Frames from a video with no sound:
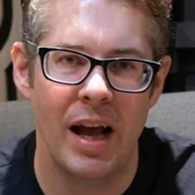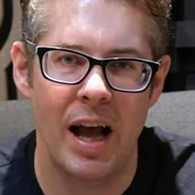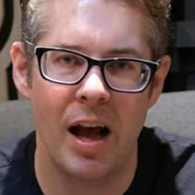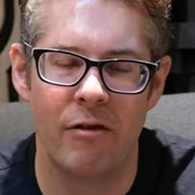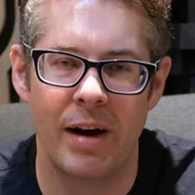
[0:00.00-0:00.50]

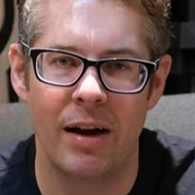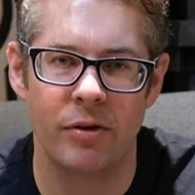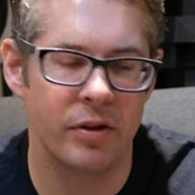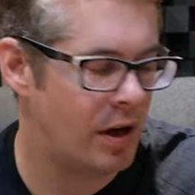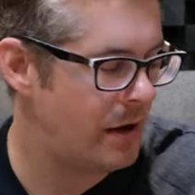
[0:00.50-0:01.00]

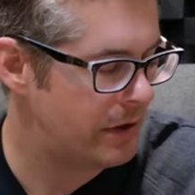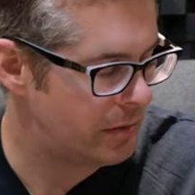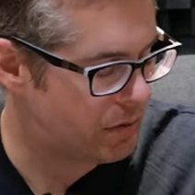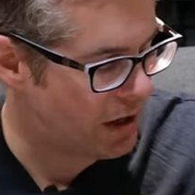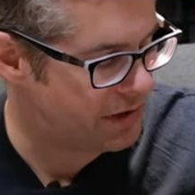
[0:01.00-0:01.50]
around either
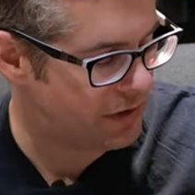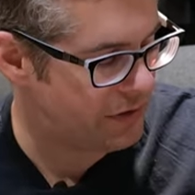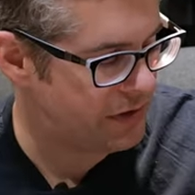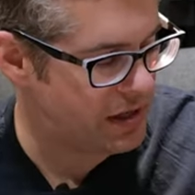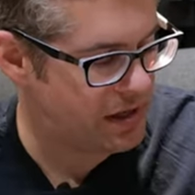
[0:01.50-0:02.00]
the price
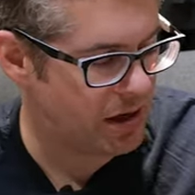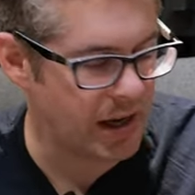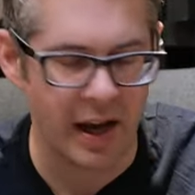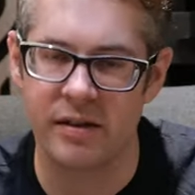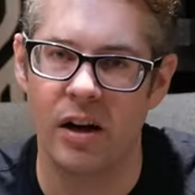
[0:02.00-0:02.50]
of the
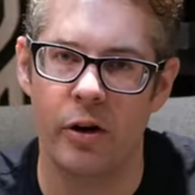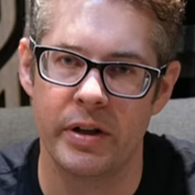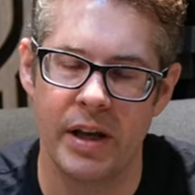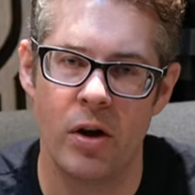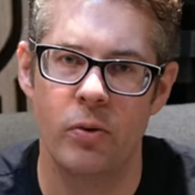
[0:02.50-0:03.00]
CDI XR on
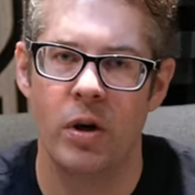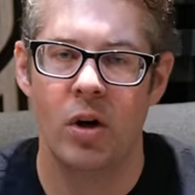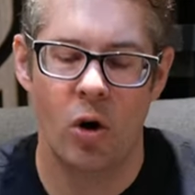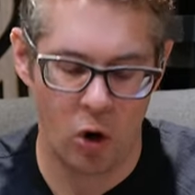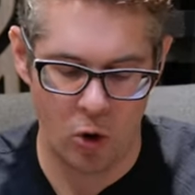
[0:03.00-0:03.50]
its own
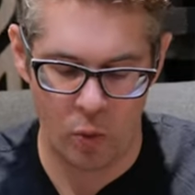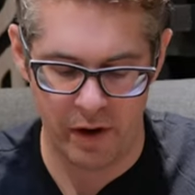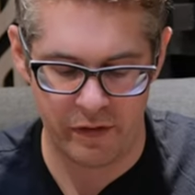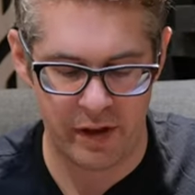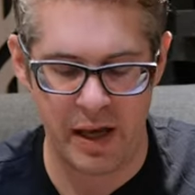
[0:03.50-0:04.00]
or
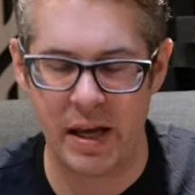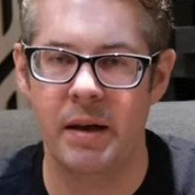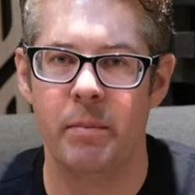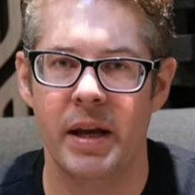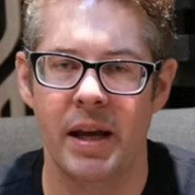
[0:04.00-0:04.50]
with
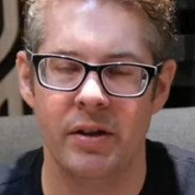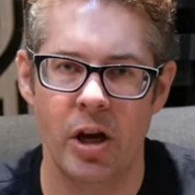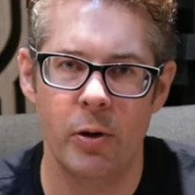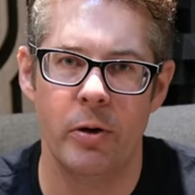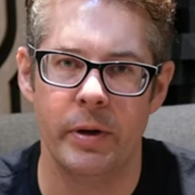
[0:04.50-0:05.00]
the
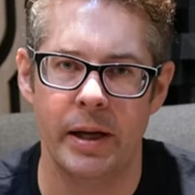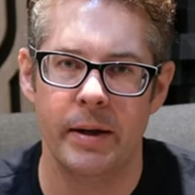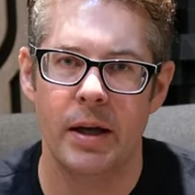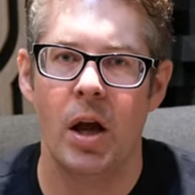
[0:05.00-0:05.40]
PSU unit?